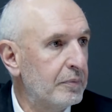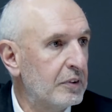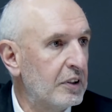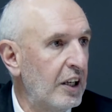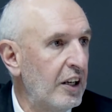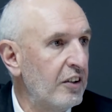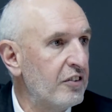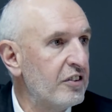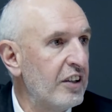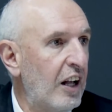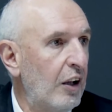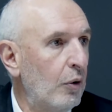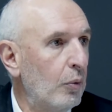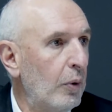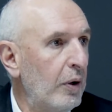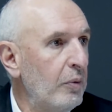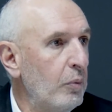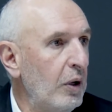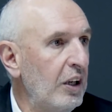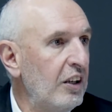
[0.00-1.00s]
to sell
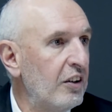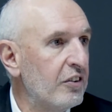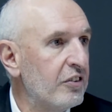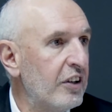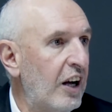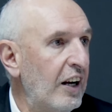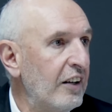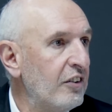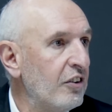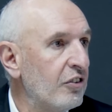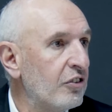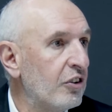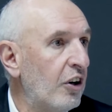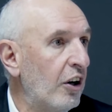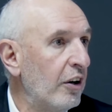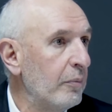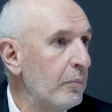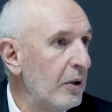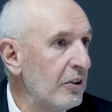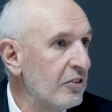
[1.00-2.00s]
when we decide to
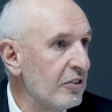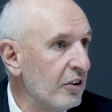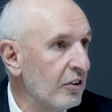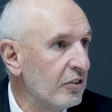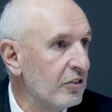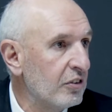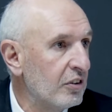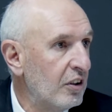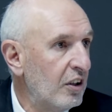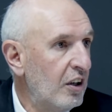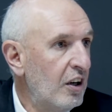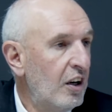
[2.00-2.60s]
start a business?